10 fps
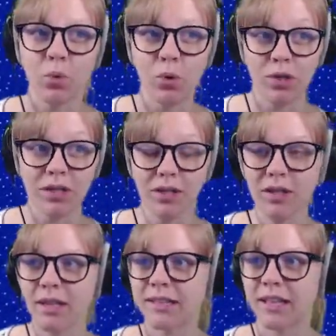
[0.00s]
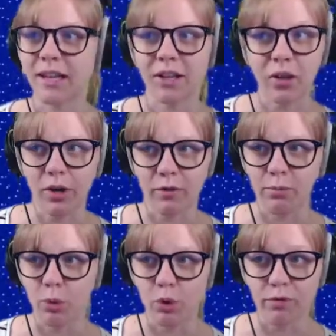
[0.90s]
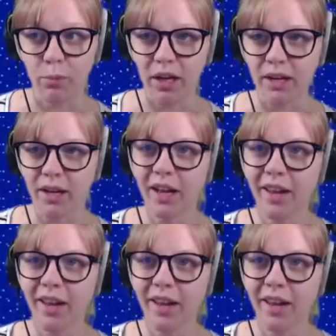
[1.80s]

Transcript: water. It's like a lot of movement.